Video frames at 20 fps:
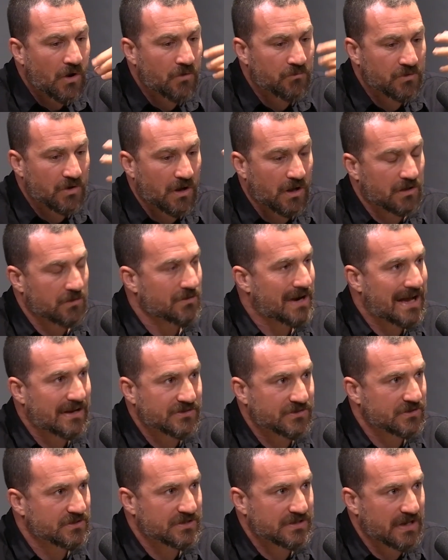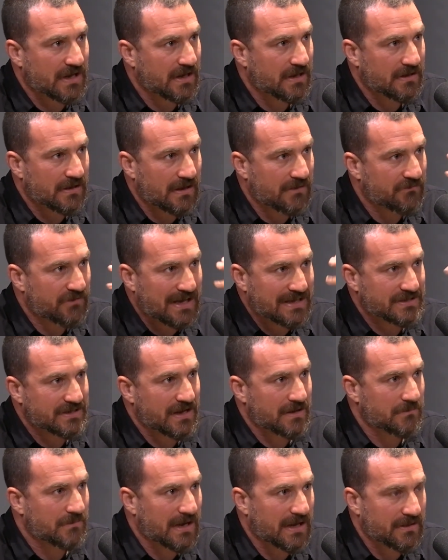overall arousal state. I'm
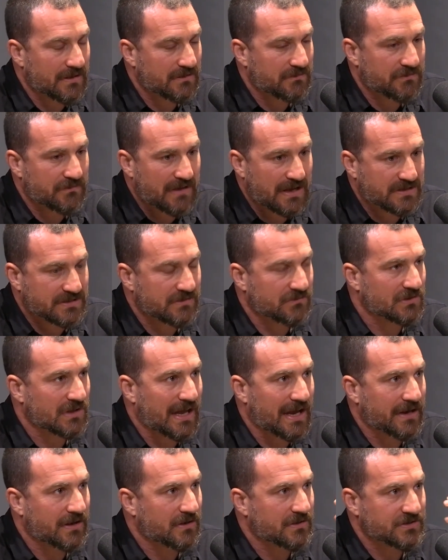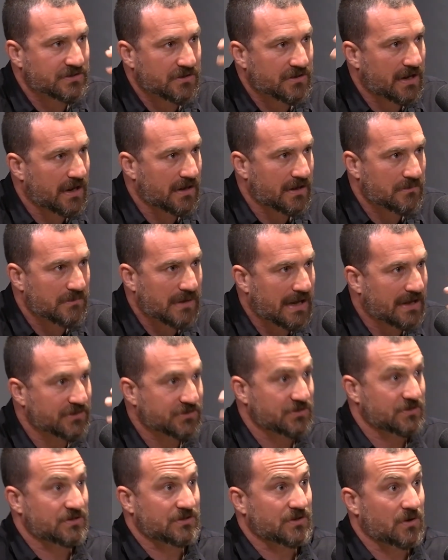fascinated by the effects of light on circadian
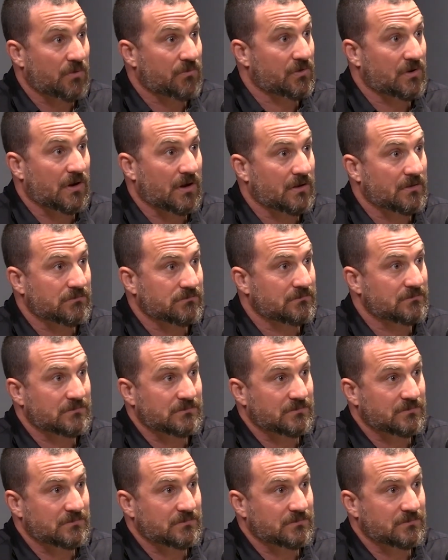biology and just overall